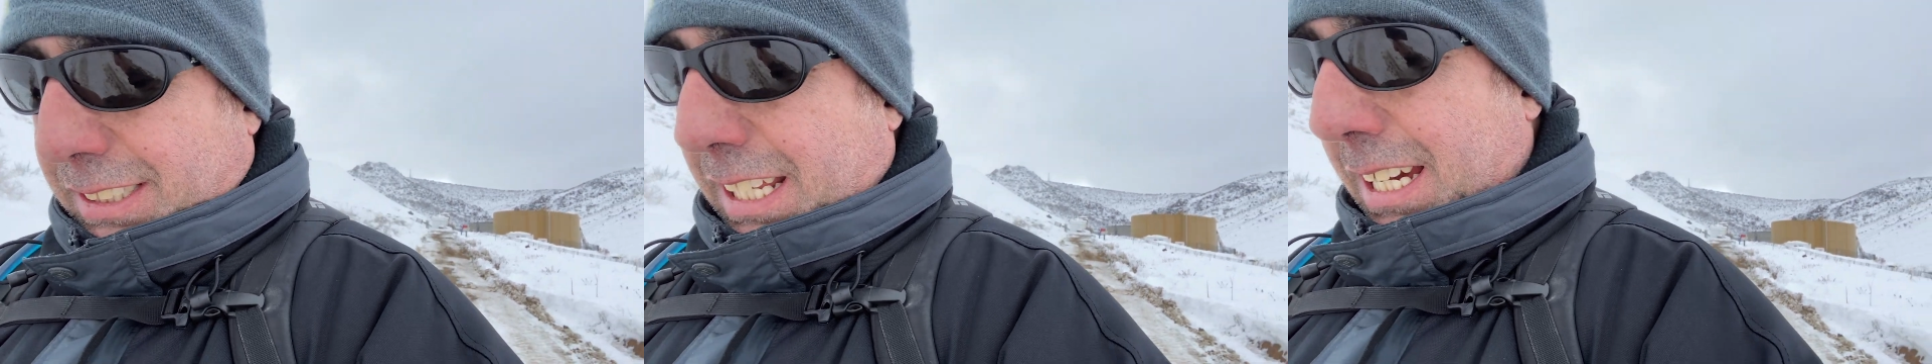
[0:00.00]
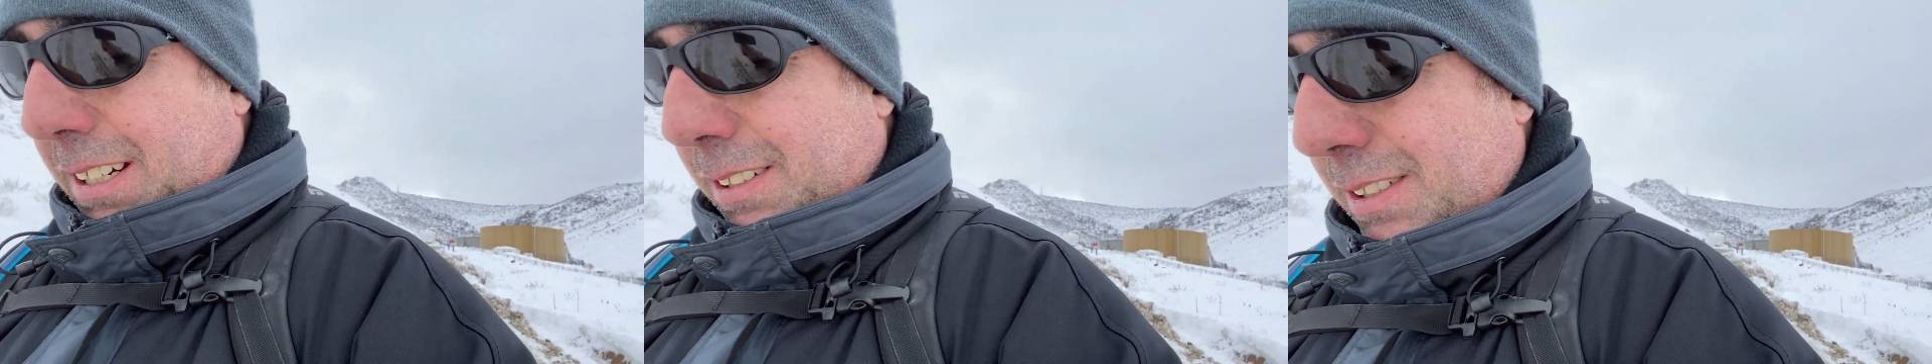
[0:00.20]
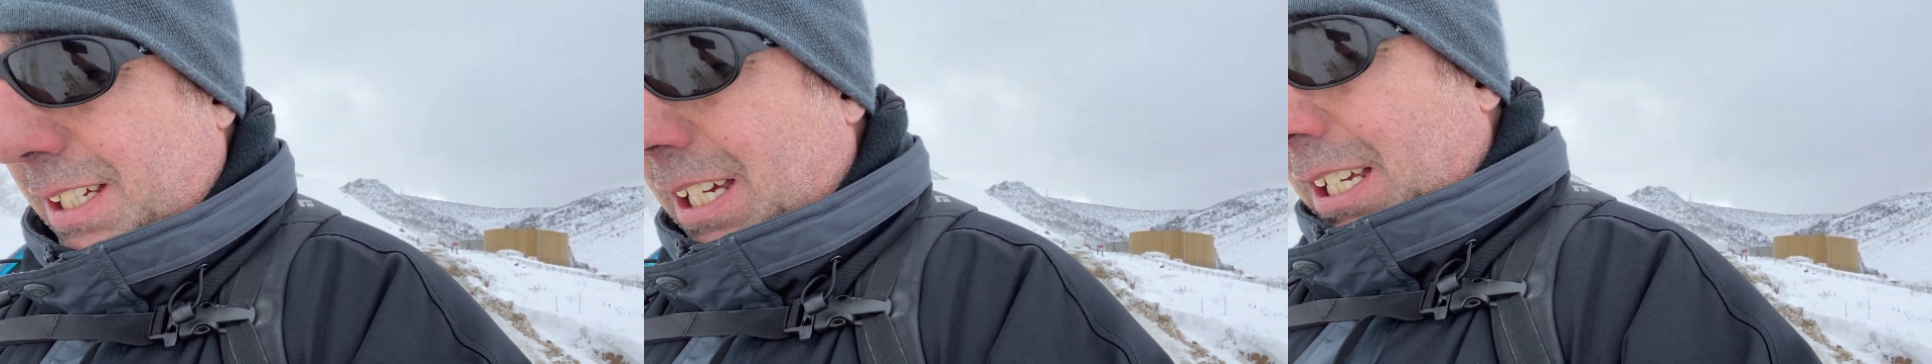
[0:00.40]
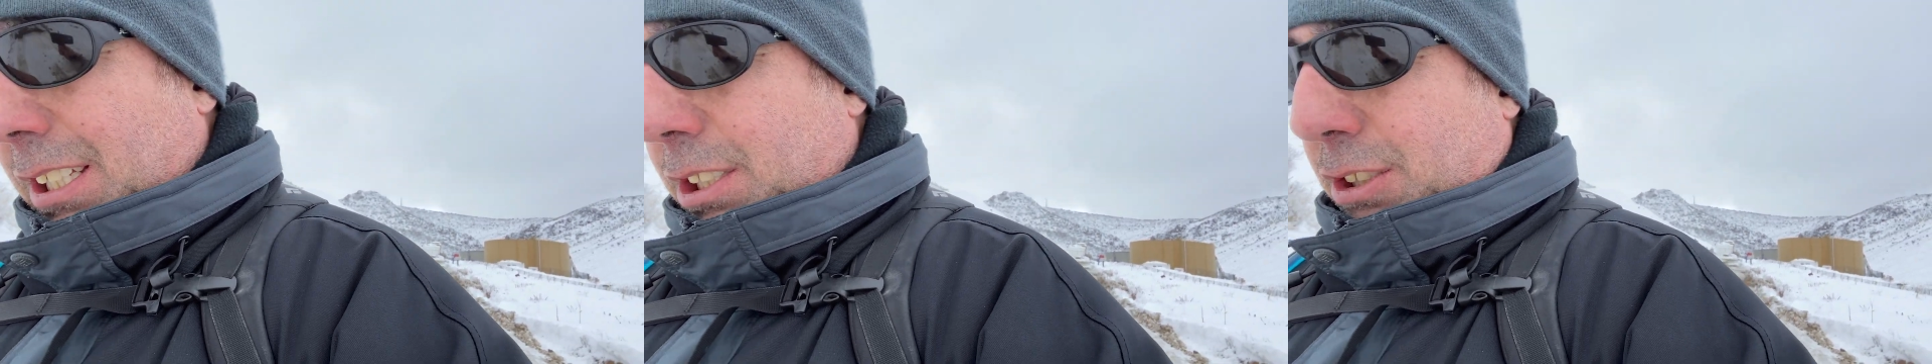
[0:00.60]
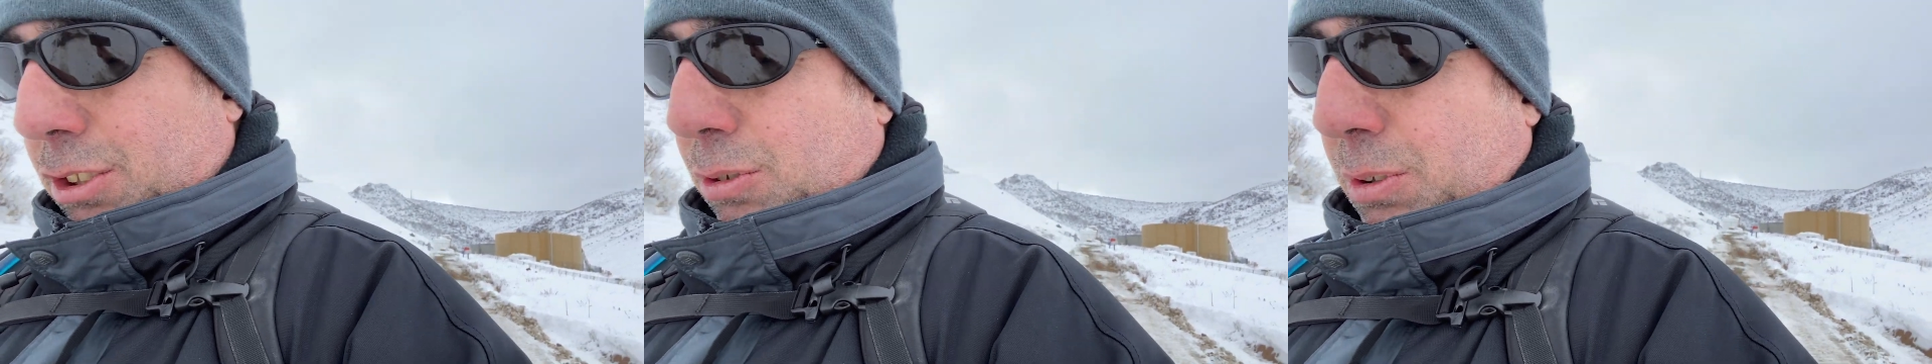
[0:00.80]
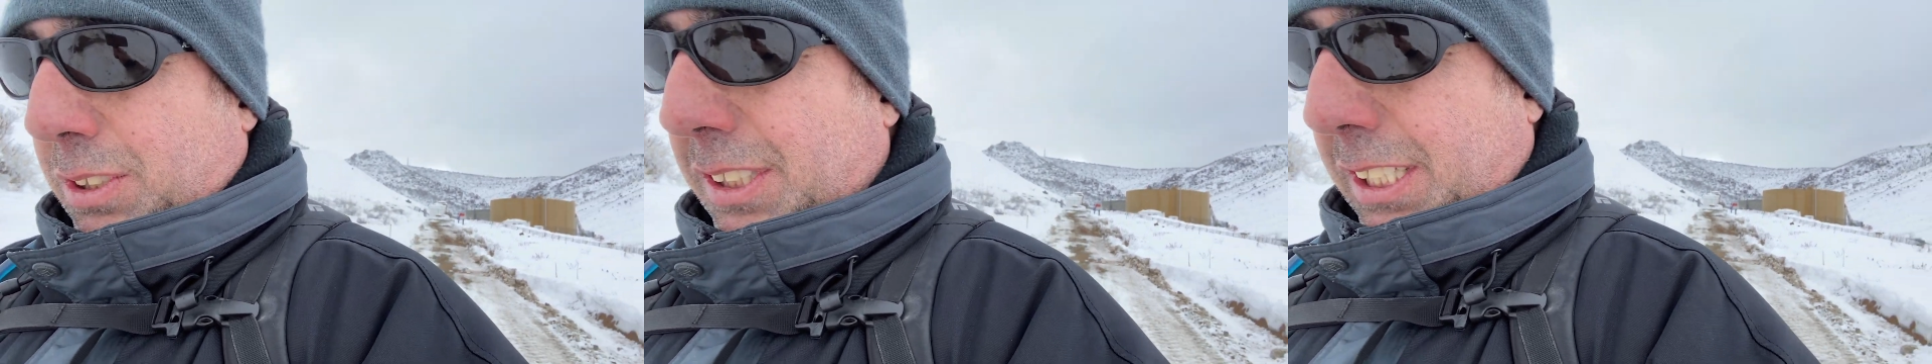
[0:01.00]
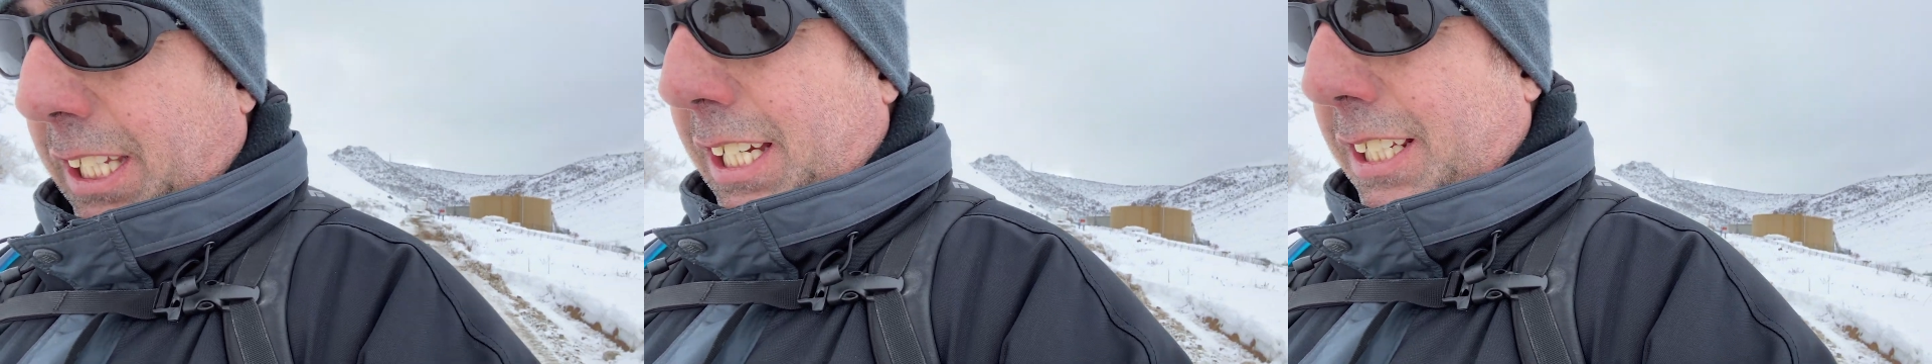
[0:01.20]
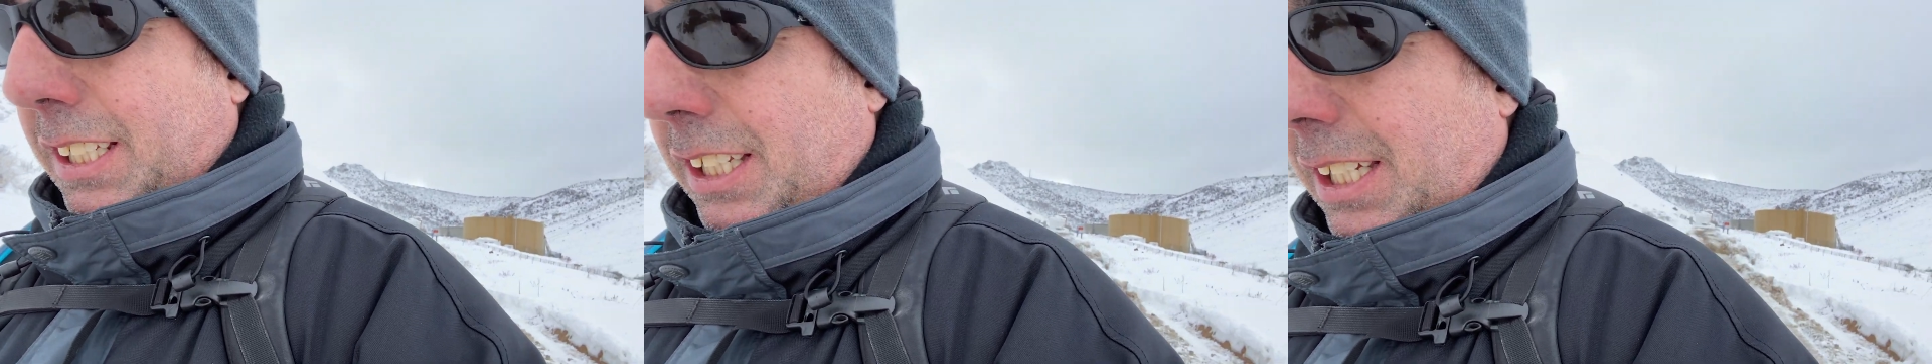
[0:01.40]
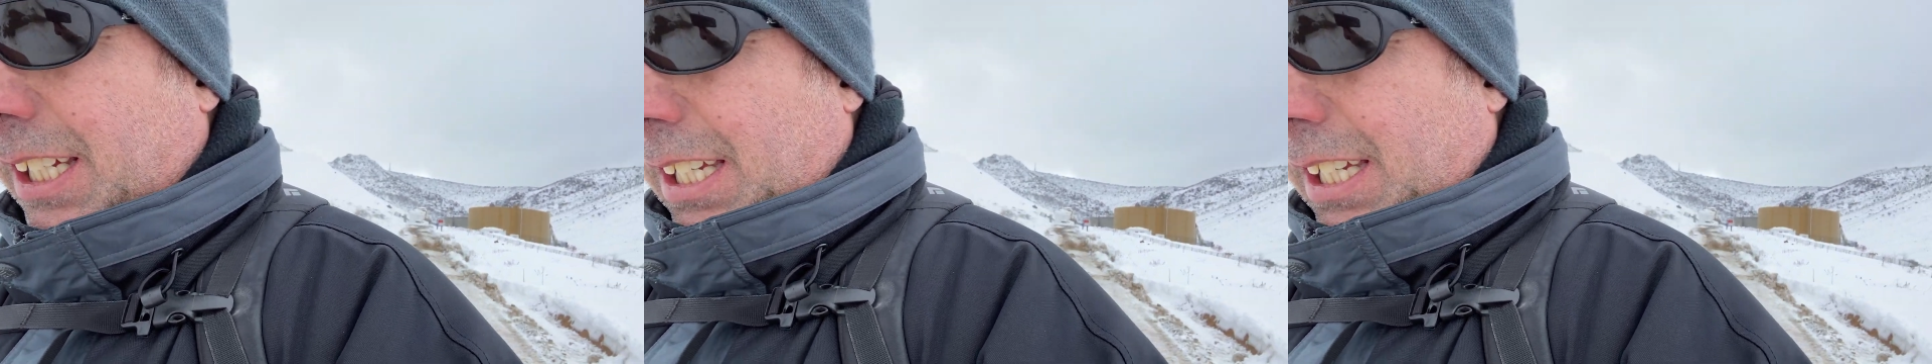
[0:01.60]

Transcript: now, just towards the end.